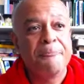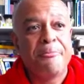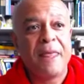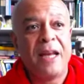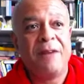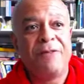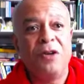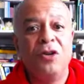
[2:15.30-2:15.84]

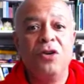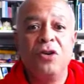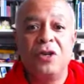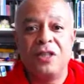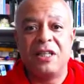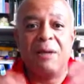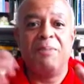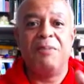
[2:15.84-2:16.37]
And if you look at
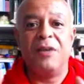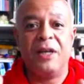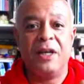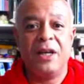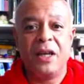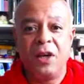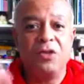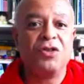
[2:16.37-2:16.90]
something,
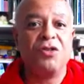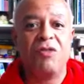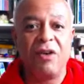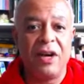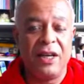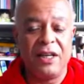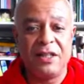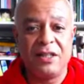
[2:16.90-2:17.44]
close your
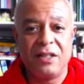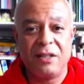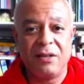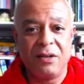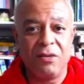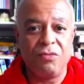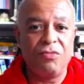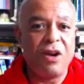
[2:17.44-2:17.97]
eyes,
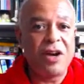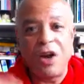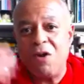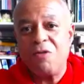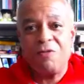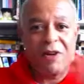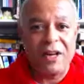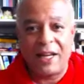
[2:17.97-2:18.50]
run
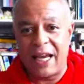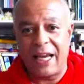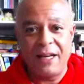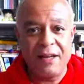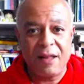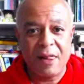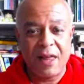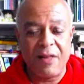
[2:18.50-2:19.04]
over it
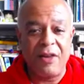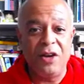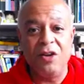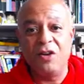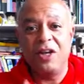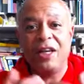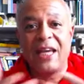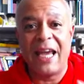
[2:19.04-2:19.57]
again, and then
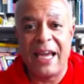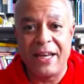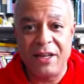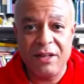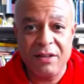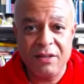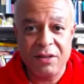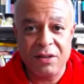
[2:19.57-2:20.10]
look
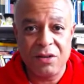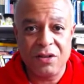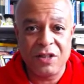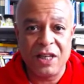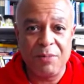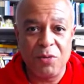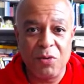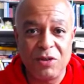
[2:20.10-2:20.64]
again, you
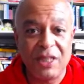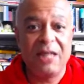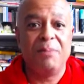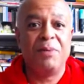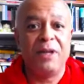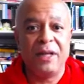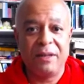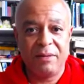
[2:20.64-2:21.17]
see more
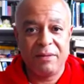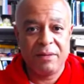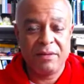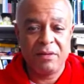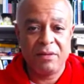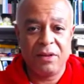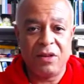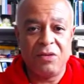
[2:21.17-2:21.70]
deeply.
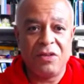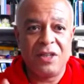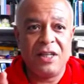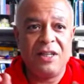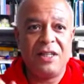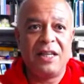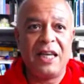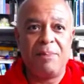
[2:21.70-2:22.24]
You don't
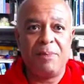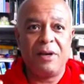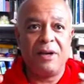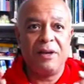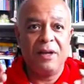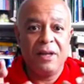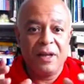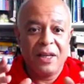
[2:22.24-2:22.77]
see deeper
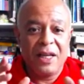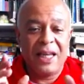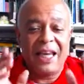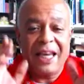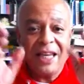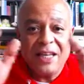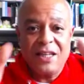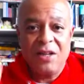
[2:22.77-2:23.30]

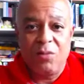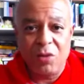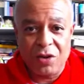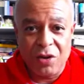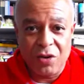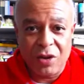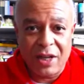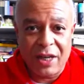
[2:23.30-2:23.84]
into what
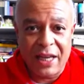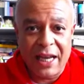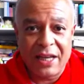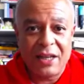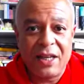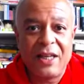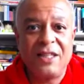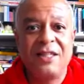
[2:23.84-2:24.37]
you're looking at.
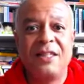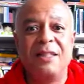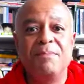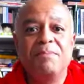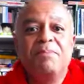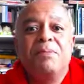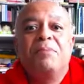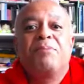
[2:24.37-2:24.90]
It
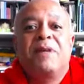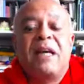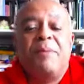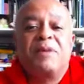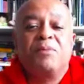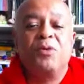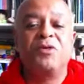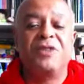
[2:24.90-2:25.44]
becomes
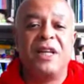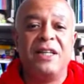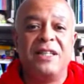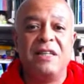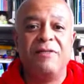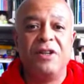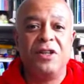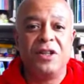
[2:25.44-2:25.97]
more
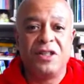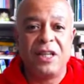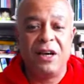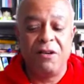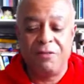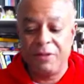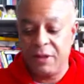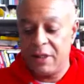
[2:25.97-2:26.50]
sensitive in yourself.